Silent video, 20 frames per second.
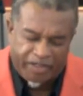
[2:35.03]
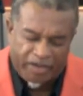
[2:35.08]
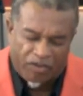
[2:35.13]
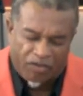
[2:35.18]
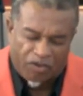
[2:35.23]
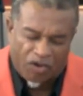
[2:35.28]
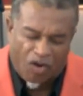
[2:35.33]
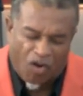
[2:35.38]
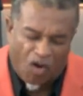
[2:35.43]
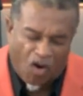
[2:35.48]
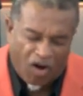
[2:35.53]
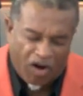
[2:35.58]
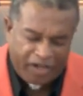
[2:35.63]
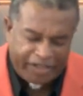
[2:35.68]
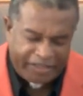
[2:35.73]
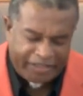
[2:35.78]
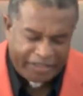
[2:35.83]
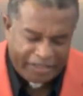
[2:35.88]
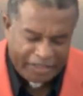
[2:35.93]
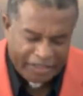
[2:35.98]
O oh
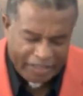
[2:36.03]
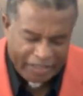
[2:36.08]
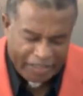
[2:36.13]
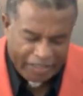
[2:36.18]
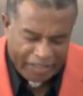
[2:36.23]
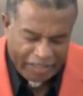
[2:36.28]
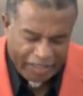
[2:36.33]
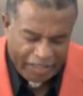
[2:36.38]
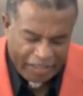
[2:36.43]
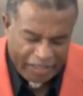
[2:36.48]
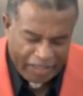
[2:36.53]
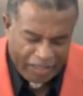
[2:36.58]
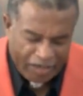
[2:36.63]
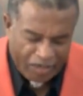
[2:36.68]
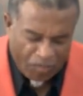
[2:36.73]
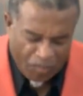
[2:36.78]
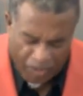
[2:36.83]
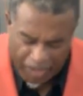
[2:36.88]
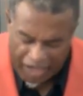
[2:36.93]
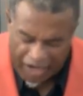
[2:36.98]
Lord,
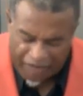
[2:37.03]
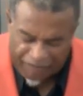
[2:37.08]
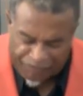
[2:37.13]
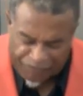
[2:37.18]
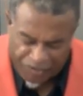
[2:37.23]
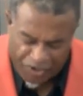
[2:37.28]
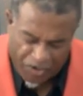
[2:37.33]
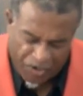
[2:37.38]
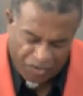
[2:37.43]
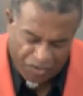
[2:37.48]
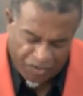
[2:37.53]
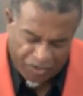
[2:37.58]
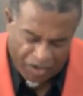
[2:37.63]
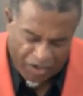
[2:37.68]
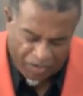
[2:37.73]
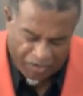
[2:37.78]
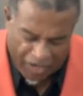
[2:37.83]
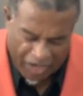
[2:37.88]
we had food on our